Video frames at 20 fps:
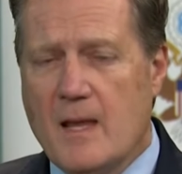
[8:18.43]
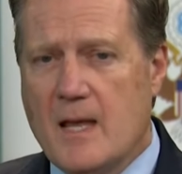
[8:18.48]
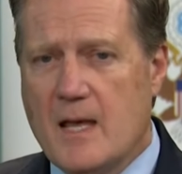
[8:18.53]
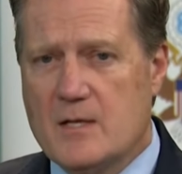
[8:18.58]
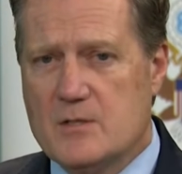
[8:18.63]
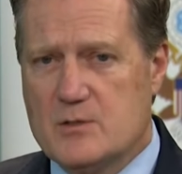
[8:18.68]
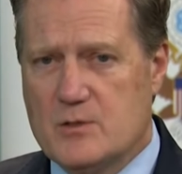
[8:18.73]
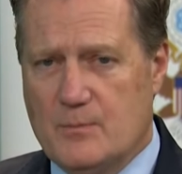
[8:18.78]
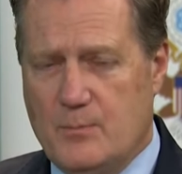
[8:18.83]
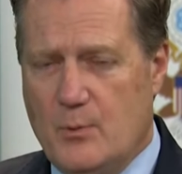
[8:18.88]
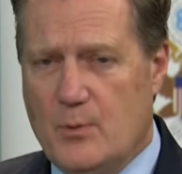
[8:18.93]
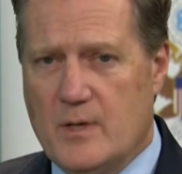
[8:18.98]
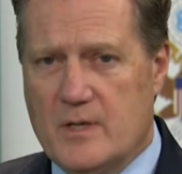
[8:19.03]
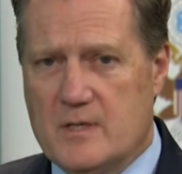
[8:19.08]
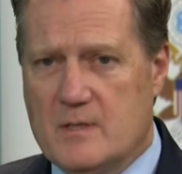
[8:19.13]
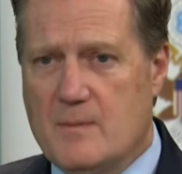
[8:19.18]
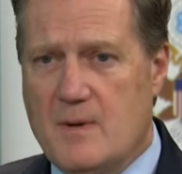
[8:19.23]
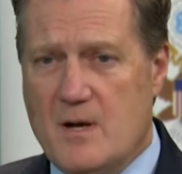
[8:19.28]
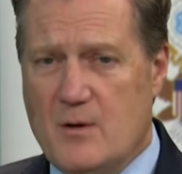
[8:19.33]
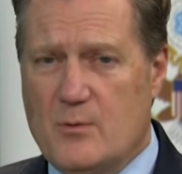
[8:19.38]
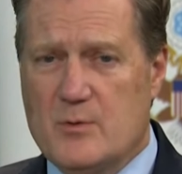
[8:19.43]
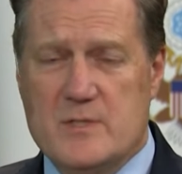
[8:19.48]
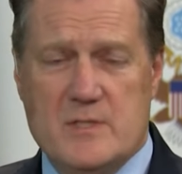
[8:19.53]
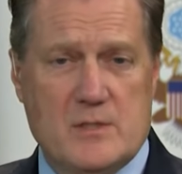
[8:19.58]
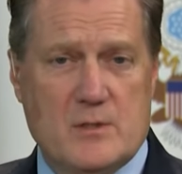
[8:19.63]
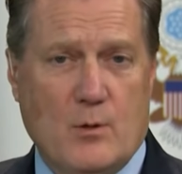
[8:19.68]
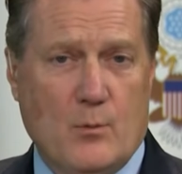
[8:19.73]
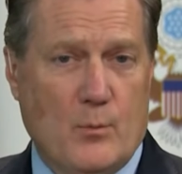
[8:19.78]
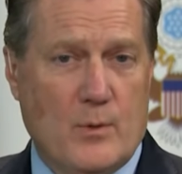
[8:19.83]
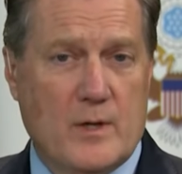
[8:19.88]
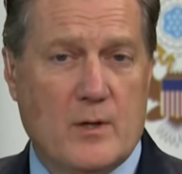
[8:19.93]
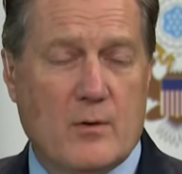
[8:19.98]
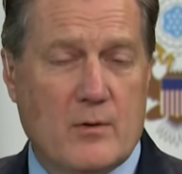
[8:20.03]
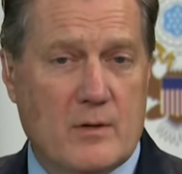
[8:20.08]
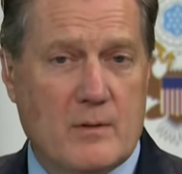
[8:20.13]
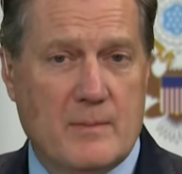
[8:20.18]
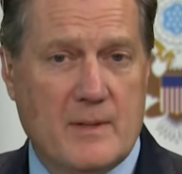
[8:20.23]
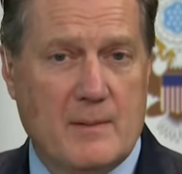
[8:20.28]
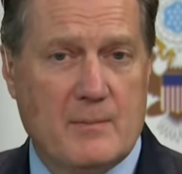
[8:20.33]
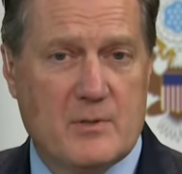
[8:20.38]
and supporting democracies are we
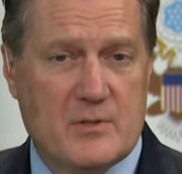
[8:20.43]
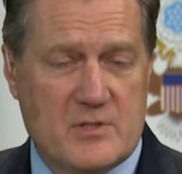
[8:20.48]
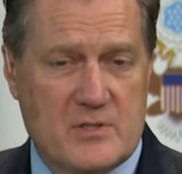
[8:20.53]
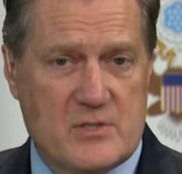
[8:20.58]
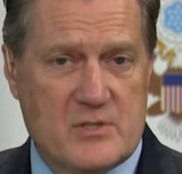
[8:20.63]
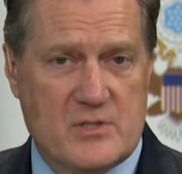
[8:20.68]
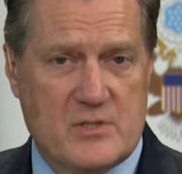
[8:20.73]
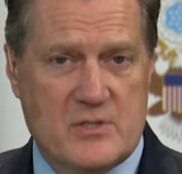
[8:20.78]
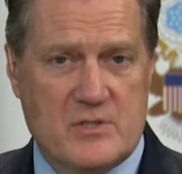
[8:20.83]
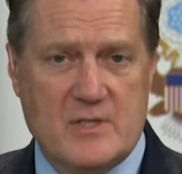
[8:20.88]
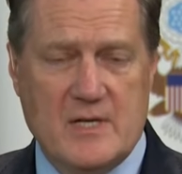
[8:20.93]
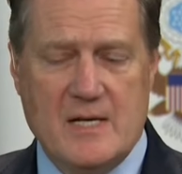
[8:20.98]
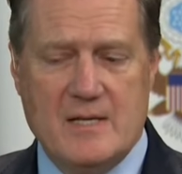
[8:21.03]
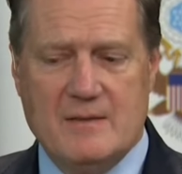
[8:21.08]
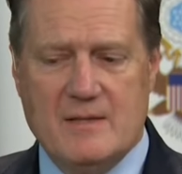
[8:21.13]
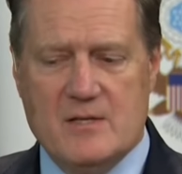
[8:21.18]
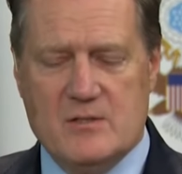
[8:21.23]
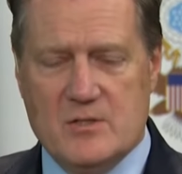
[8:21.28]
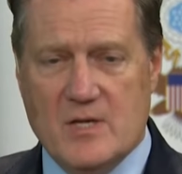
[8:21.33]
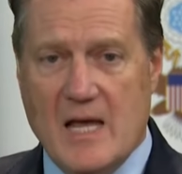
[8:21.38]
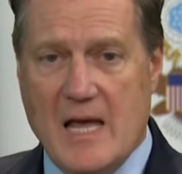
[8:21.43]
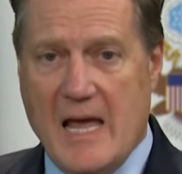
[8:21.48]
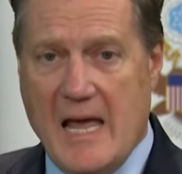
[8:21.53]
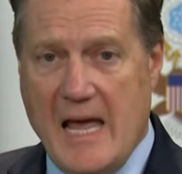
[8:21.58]
going to be able to sustain this